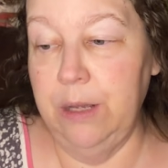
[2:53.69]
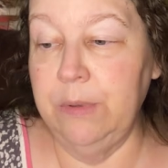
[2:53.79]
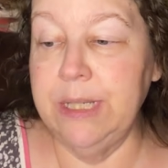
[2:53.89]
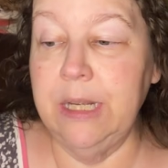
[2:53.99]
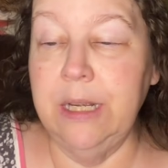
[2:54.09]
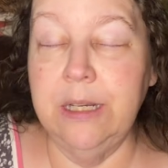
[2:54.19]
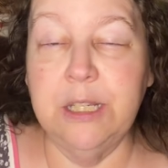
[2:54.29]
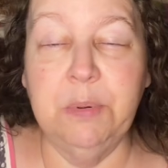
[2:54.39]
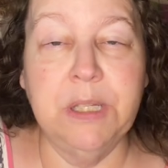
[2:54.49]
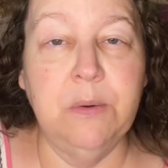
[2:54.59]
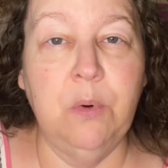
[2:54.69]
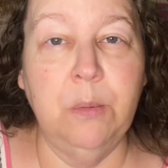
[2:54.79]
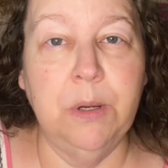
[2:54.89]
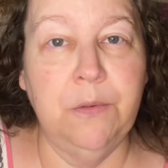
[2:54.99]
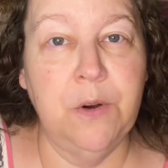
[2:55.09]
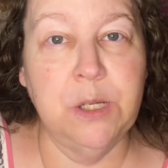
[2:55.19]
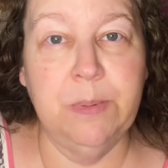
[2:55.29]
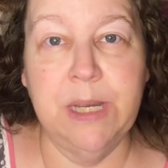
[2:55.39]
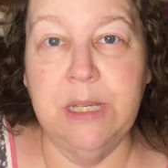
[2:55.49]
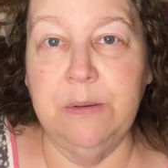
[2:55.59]
It was an inexpensive warmer in the first
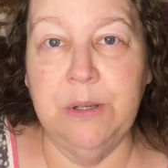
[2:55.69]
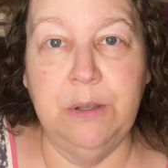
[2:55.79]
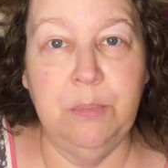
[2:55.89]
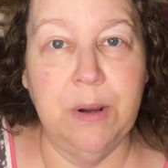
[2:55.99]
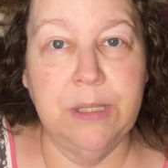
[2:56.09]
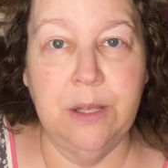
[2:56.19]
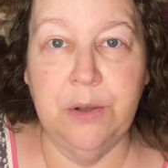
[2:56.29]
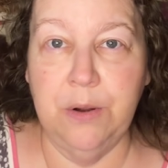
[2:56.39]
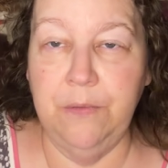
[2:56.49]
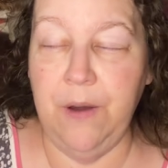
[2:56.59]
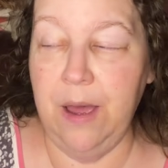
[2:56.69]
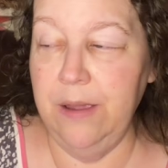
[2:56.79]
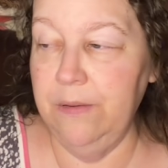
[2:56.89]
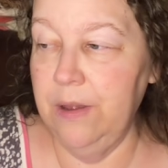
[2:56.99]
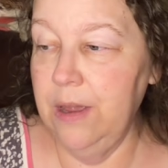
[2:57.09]
place. It was only priced at $35.